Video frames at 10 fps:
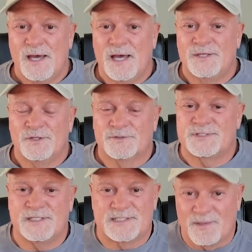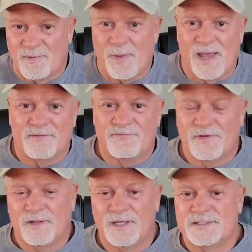You'll see some of my
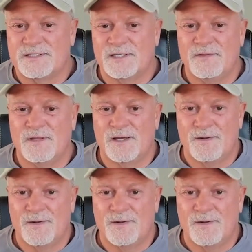affiliates in the